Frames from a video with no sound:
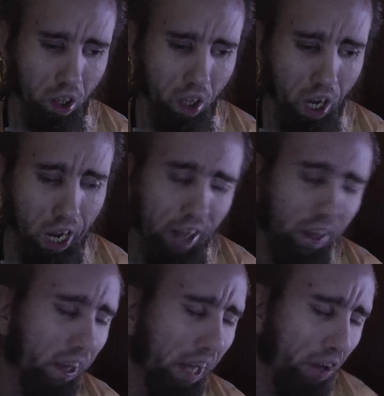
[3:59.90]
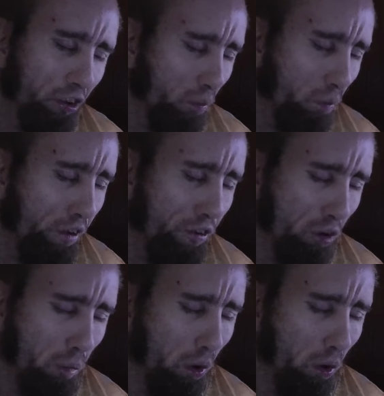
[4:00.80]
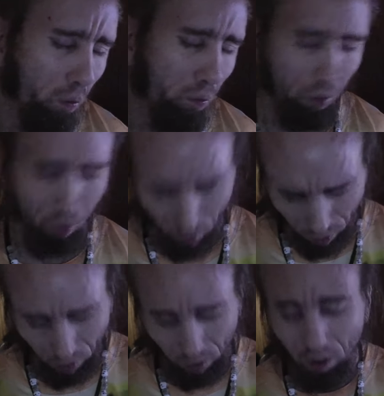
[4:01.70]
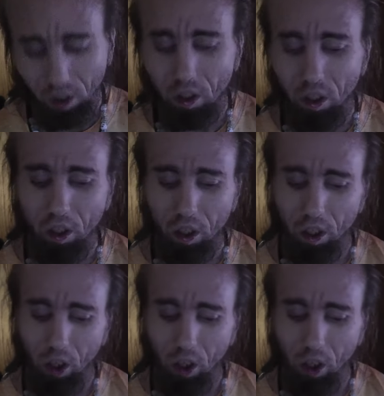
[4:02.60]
I think that's a reasonable a